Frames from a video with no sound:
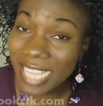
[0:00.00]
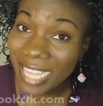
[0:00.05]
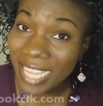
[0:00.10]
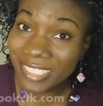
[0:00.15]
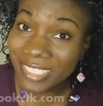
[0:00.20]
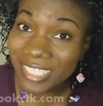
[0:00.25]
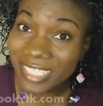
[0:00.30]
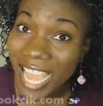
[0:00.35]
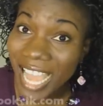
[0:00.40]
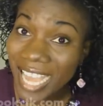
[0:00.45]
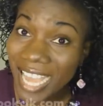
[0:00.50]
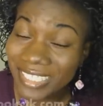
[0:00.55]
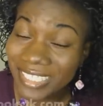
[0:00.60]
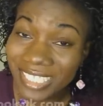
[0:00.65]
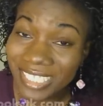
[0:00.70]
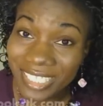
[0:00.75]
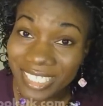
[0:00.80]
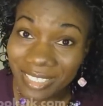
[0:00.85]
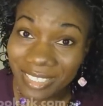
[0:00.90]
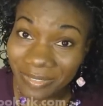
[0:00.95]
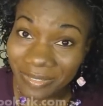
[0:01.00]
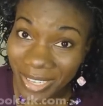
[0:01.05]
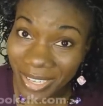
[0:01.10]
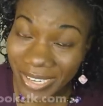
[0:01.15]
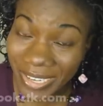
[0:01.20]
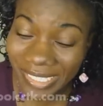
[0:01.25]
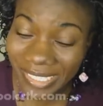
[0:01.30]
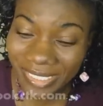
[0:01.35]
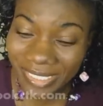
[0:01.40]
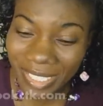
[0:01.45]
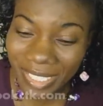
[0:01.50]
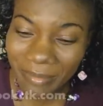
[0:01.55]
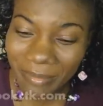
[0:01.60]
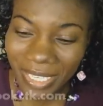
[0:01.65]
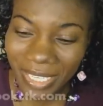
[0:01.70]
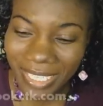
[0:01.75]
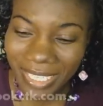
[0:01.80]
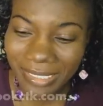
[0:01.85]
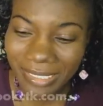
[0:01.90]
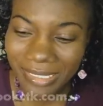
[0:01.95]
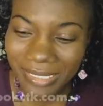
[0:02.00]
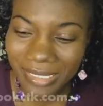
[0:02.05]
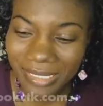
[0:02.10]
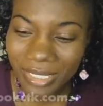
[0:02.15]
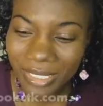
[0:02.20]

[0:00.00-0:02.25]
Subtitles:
snatched at in the very same place,